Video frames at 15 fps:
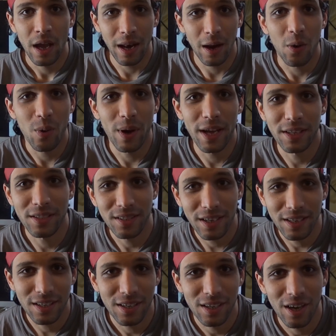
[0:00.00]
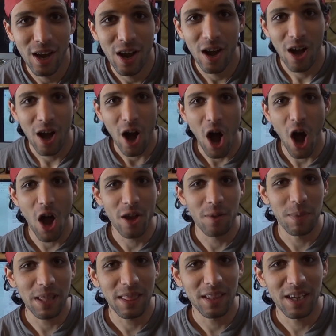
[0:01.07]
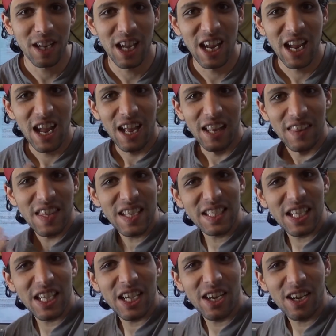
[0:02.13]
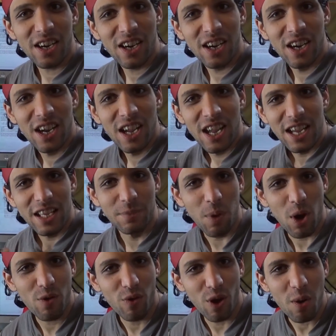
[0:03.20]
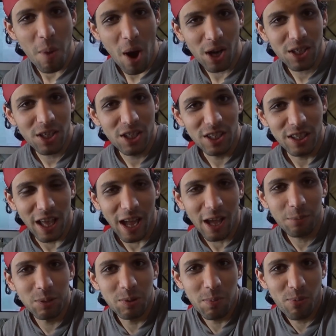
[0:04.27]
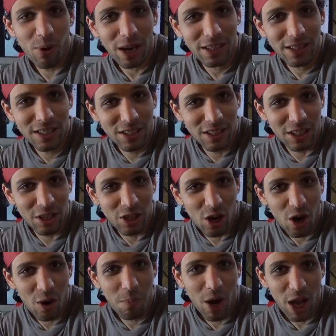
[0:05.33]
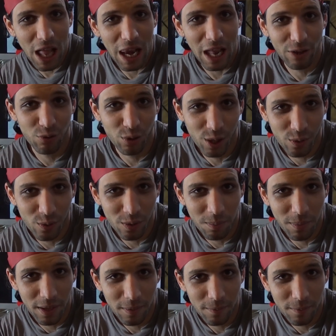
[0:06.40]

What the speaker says: Hello Internet, I am Ethan, and this here is my robot that helps me practice the guitar by electrocuting me.